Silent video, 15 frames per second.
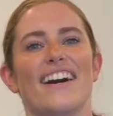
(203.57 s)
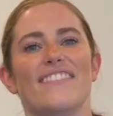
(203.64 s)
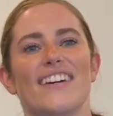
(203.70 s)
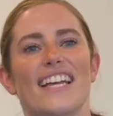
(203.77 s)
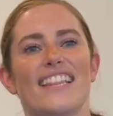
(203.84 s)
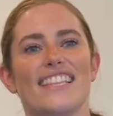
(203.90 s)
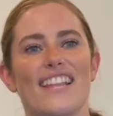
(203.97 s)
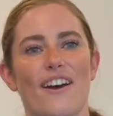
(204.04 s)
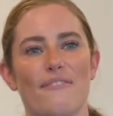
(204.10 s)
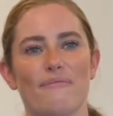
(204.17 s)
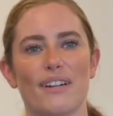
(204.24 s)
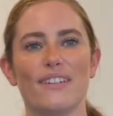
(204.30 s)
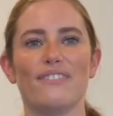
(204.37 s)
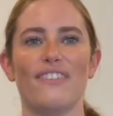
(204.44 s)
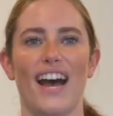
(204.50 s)

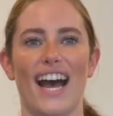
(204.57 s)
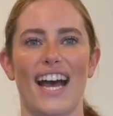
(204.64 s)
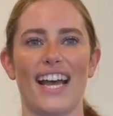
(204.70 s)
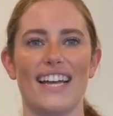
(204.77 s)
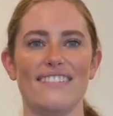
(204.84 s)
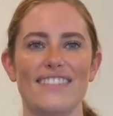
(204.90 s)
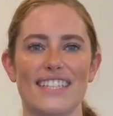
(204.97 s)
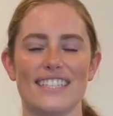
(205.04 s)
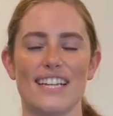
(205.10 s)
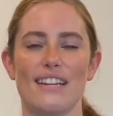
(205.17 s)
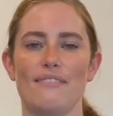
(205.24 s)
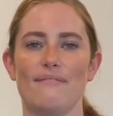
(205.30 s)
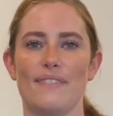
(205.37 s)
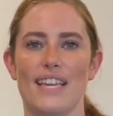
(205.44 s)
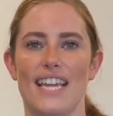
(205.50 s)
Number five is
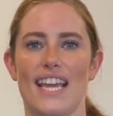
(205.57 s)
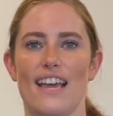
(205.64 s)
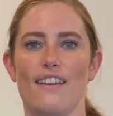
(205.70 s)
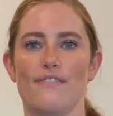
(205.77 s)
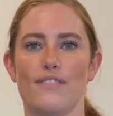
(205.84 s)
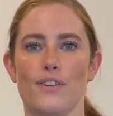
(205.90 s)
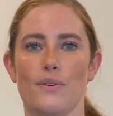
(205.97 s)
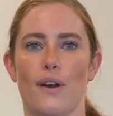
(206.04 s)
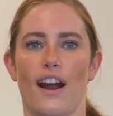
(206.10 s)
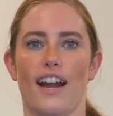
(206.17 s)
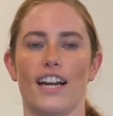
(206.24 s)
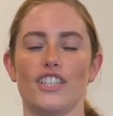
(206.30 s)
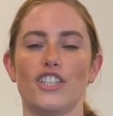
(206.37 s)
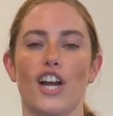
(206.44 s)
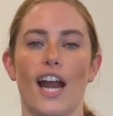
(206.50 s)
going to be if you
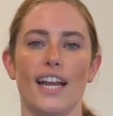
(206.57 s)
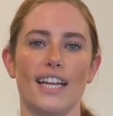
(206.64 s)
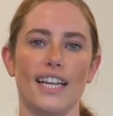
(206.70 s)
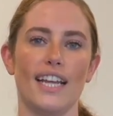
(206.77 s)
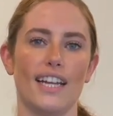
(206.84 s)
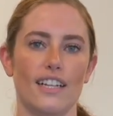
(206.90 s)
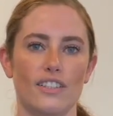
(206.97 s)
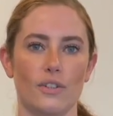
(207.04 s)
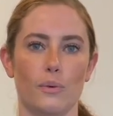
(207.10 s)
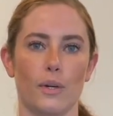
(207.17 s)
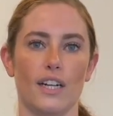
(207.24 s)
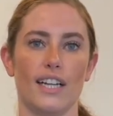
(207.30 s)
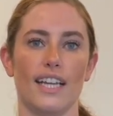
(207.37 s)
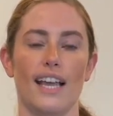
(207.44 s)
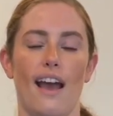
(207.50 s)
are trying to get into
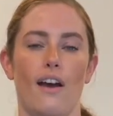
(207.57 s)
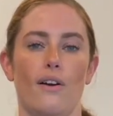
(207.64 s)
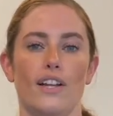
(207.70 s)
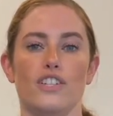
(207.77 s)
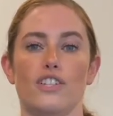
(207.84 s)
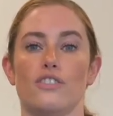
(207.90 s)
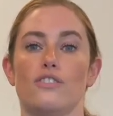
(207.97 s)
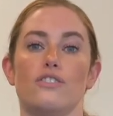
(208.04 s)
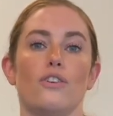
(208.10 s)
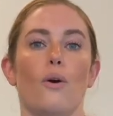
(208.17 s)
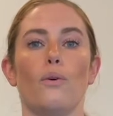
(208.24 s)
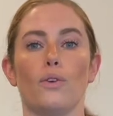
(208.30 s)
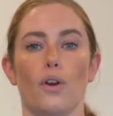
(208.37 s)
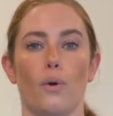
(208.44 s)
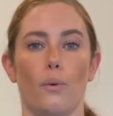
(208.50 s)
working out and just
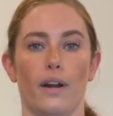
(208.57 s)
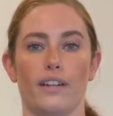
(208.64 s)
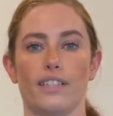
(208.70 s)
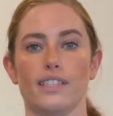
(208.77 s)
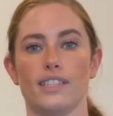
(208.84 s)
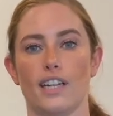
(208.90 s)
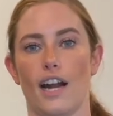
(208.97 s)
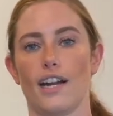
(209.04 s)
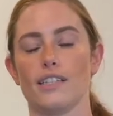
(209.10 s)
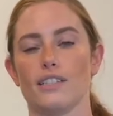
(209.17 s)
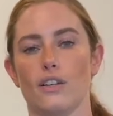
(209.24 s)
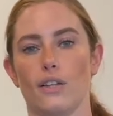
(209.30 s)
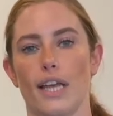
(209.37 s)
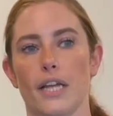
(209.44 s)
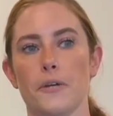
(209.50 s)
don't know where to start.
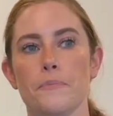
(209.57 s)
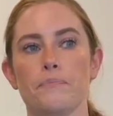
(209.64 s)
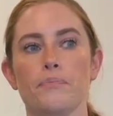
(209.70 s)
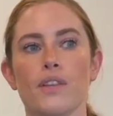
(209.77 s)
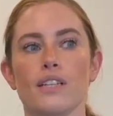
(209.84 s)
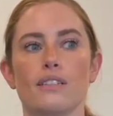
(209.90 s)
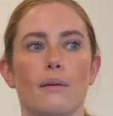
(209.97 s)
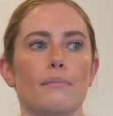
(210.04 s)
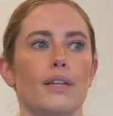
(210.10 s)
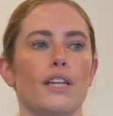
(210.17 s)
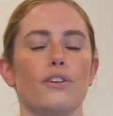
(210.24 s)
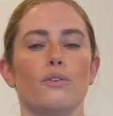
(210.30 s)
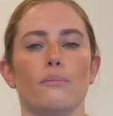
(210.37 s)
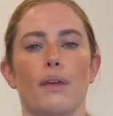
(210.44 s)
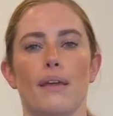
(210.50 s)
So like
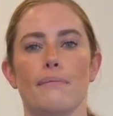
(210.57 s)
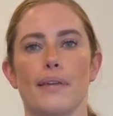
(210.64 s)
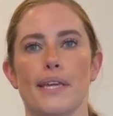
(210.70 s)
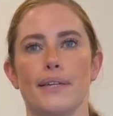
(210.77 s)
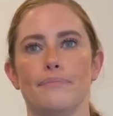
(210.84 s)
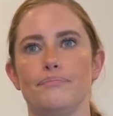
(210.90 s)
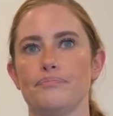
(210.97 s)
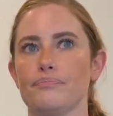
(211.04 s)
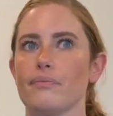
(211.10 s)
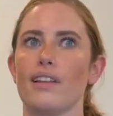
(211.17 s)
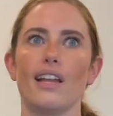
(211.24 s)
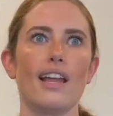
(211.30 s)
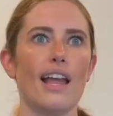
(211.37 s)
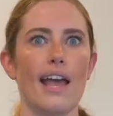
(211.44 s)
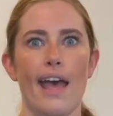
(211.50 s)
somebody who maybe
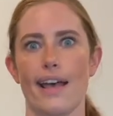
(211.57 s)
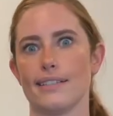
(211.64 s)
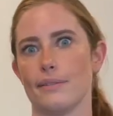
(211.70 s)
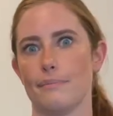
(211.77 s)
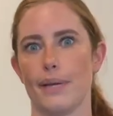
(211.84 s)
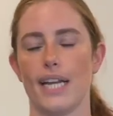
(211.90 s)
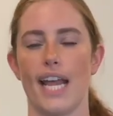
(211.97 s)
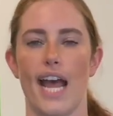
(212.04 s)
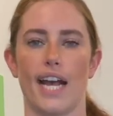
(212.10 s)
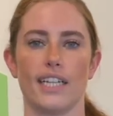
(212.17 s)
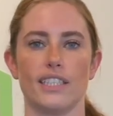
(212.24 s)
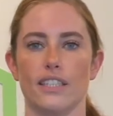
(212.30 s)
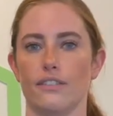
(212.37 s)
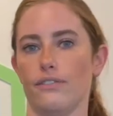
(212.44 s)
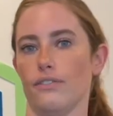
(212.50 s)
hasn't been
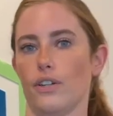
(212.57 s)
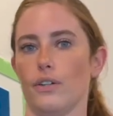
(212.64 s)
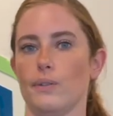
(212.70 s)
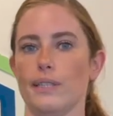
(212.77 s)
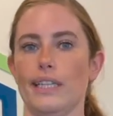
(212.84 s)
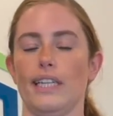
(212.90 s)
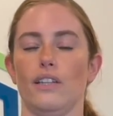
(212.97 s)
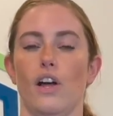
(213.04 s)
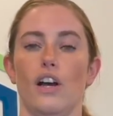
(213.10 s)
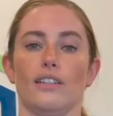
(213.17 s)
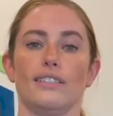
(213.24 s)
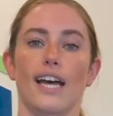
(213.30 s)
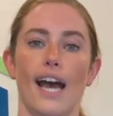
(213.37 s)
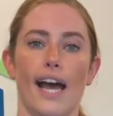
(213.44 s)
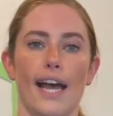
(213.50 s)
active for a really long
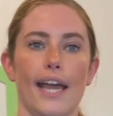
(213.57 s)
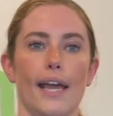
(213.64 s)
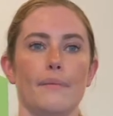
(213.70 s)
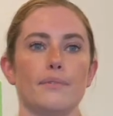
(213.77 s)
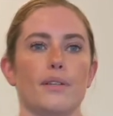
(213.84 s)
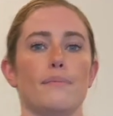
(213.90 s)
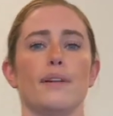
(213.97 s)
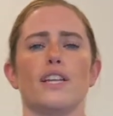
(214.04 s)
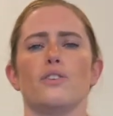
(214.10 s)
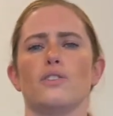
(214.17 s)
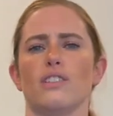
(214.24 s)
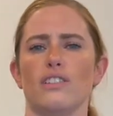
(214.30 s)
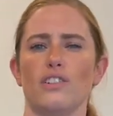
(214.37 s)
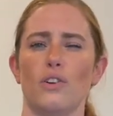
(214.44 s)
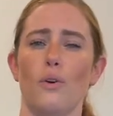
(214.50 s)
time, somebody
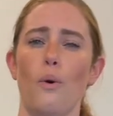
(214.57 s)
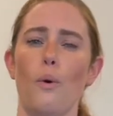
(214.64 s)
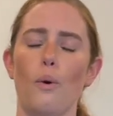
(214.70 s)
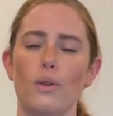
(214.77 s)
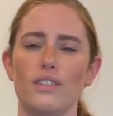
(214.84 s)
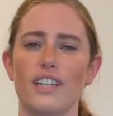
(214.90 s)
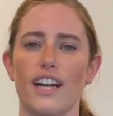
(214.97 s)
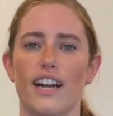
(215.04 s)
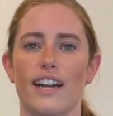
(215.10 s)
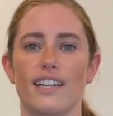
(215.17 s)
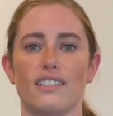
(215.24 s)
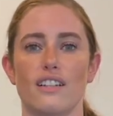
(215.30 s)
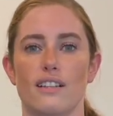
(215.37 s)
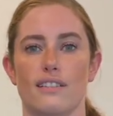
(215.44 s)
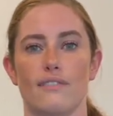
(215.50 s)
who's a little older
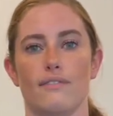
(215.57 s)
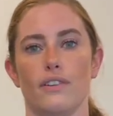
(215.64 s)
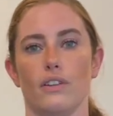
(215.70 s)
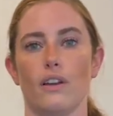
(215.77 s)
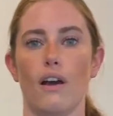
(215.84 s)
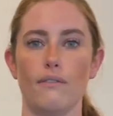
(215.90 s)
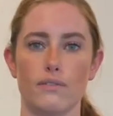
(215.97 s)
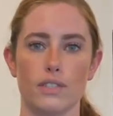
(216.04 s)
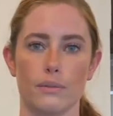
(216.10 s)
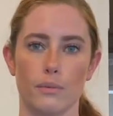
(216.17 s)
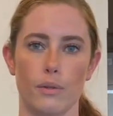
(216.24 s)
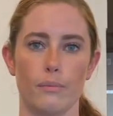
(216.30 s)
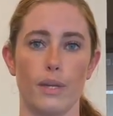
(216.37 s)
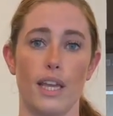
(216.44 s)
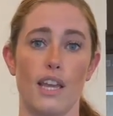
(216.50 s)
and doesn't feel
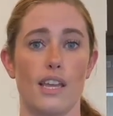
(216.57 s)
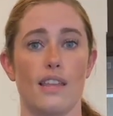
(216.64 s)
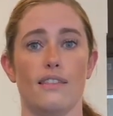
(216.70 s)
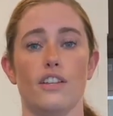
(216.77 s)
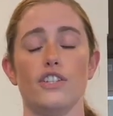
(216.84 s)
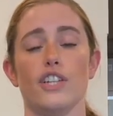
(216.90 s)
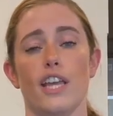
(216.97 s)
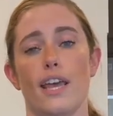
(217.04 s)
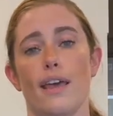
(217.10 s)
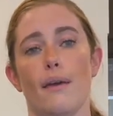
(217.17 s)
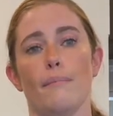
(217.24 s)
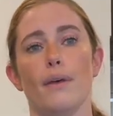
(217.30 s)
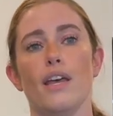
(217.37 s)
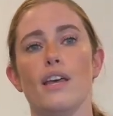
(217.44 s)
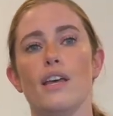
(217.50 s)
comfortable being in the gym,